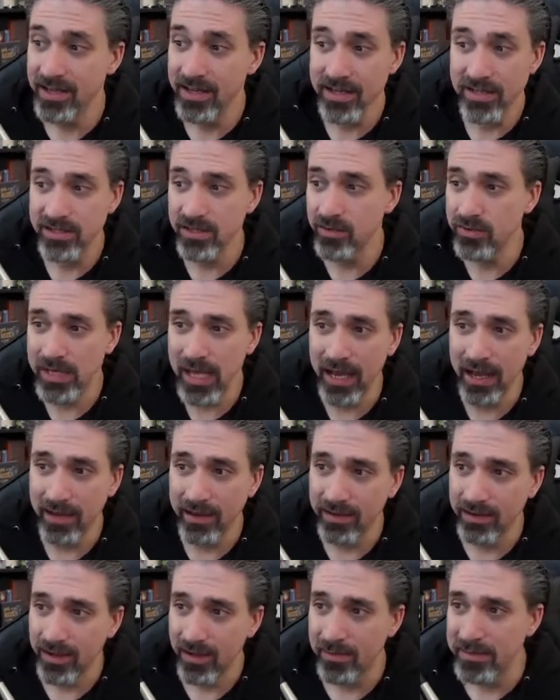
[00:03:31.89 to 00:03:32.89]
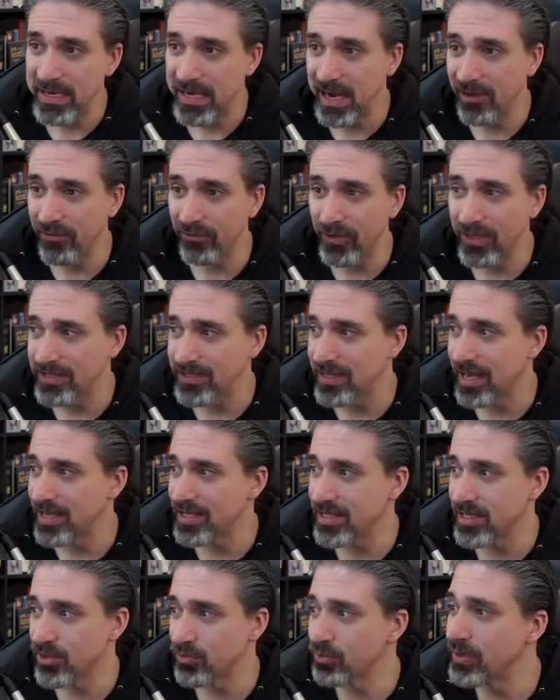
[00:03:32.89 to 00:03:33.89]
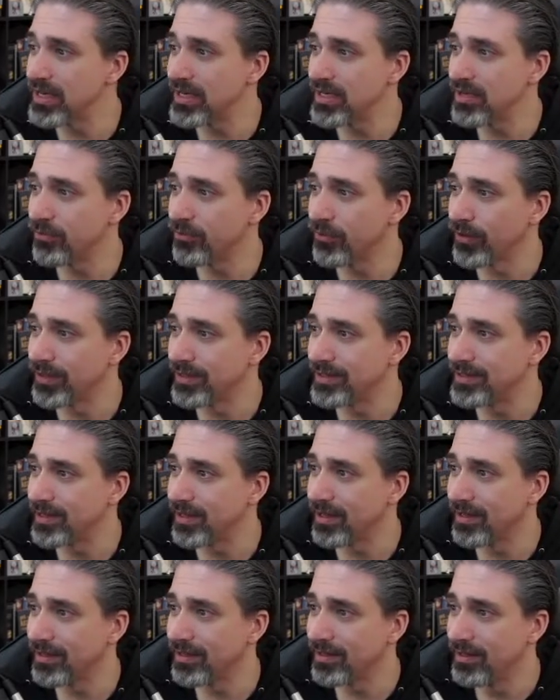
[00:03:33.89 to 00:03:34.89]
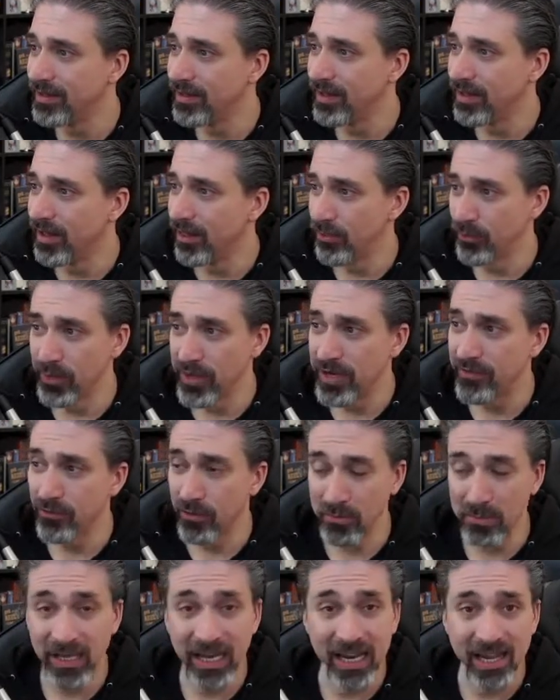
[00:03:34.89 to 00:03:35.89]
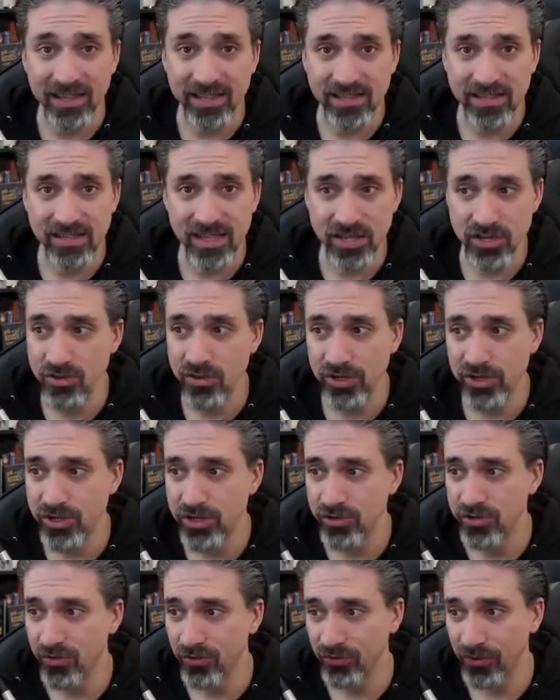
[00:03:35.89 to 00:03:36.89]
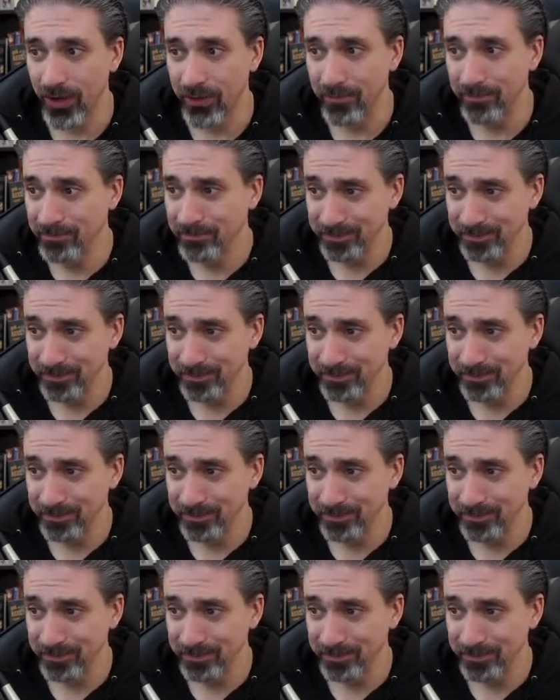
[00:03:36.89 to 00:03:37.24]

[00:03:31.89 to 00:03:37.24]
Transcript: So yeah, I mean, Netflix has three different plans that you can choose from.